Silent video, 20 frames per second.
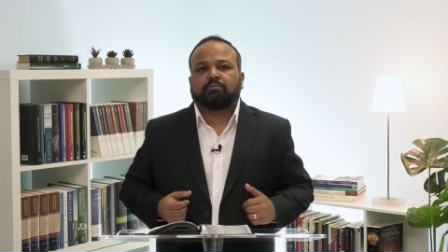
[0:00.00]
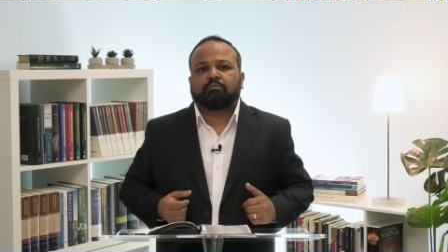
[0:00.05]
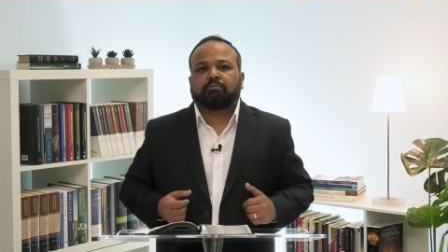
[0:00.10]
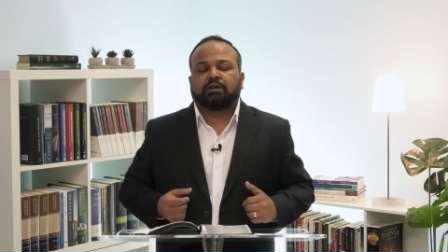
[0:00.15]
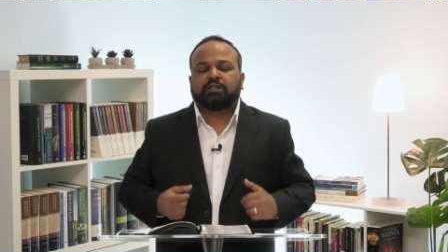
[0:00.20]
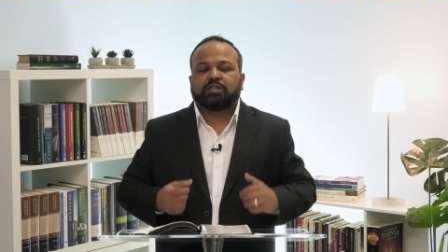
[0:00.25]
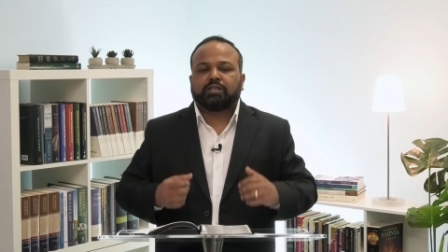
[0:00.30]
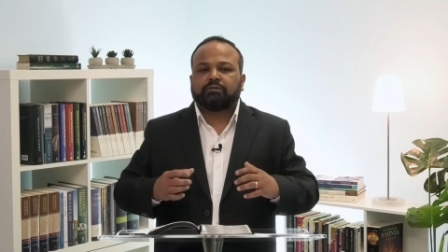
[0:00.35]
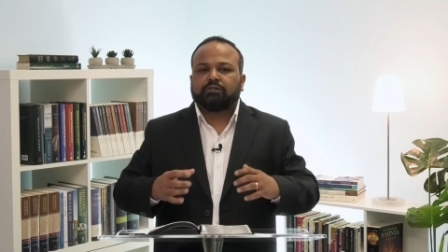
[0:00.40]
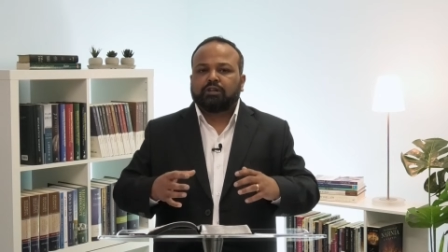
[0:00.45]

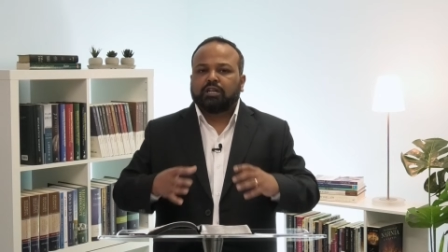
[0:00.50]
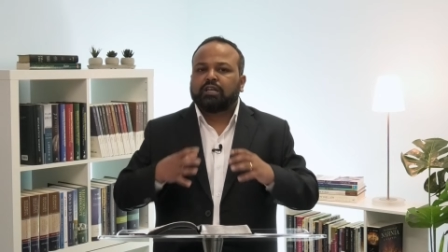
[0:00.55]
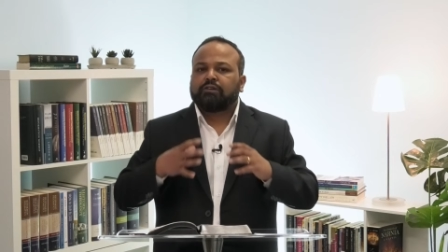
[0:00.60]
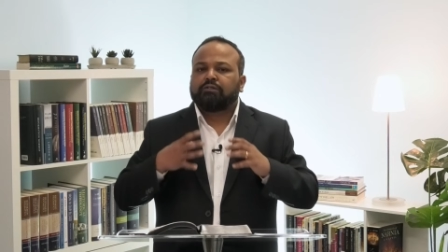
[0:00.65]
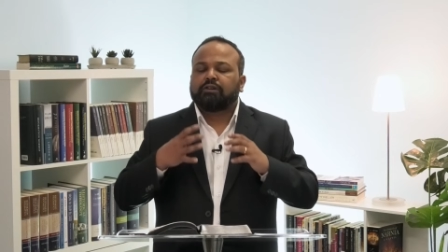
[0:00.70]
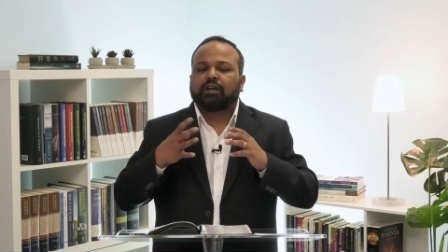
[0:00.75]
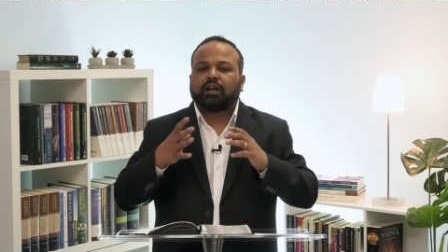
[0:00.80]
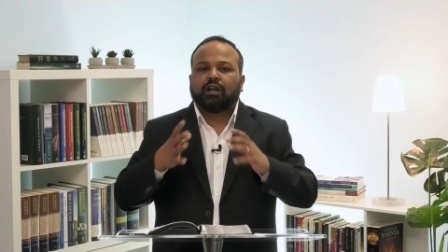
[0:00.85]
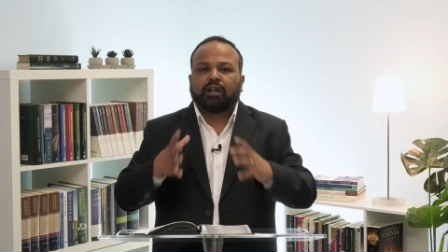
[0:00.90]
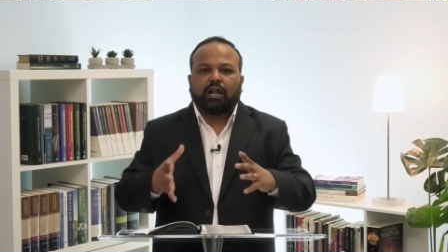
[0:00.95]
but they were
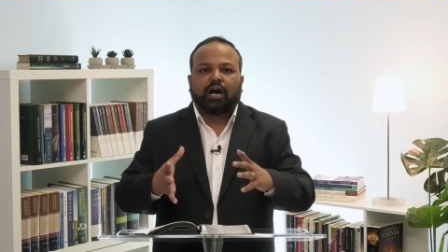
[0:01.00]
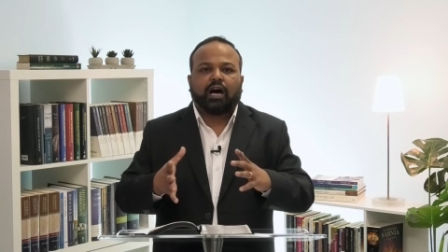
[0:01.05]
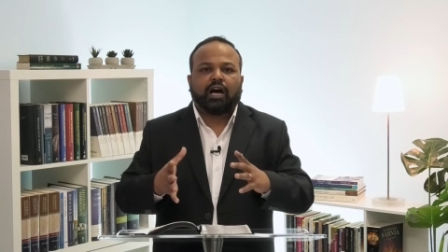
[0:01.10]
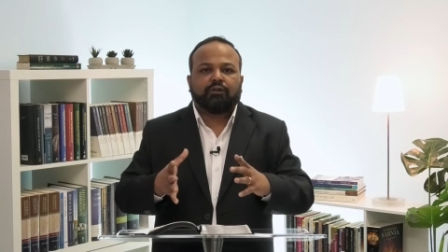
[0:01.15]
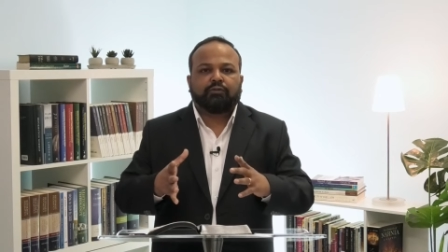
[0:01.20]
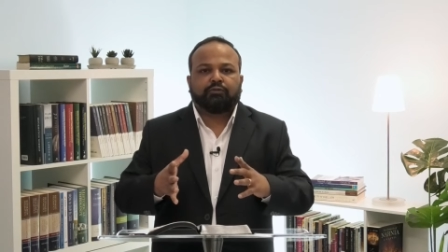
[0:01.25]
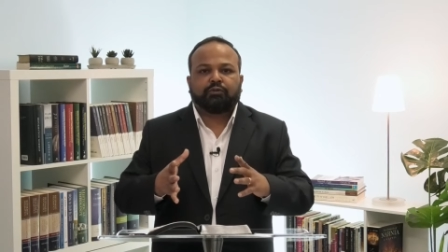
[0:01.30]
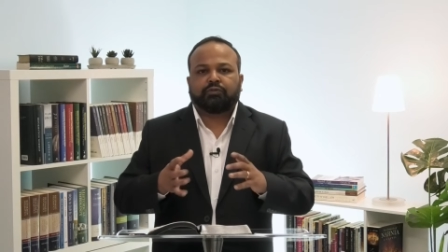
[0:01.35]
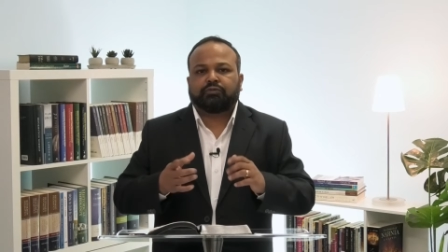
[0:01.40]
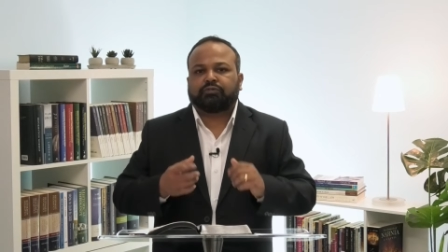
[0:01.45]
living a
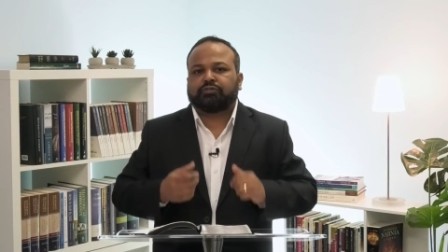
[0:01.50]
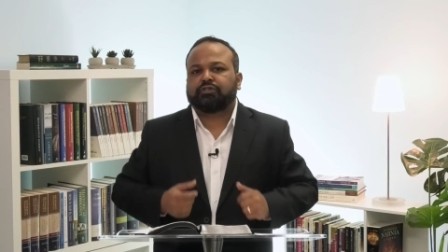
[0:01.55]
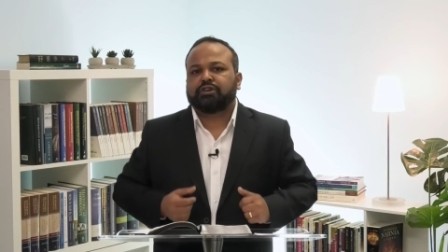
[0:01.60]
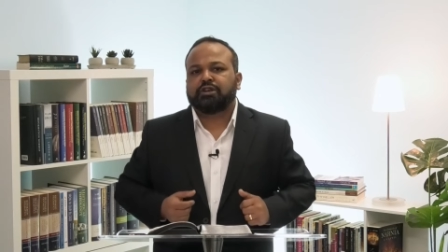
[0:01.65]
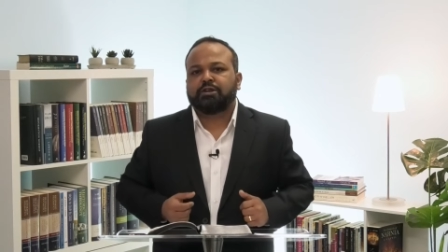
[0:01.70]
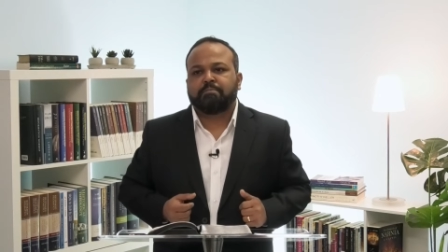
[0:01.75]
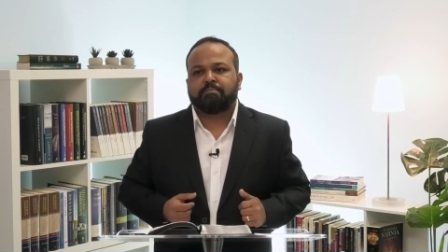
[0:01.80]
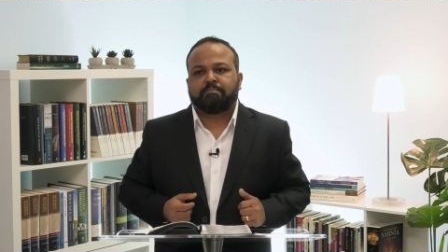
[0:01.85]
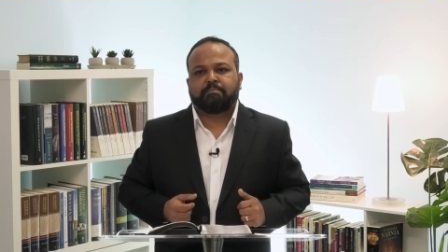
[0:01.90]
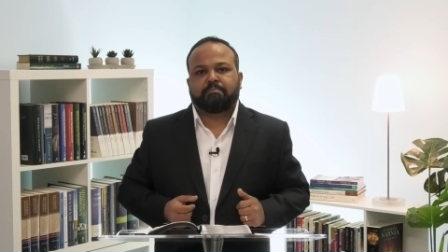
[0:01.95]
life of
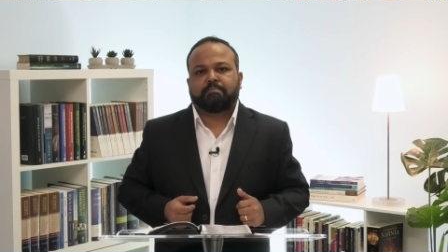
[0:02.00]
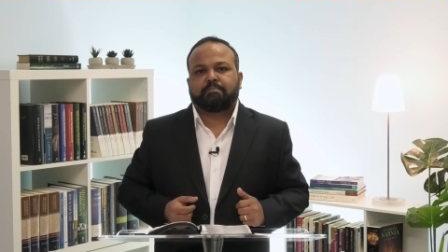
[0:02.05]
sin.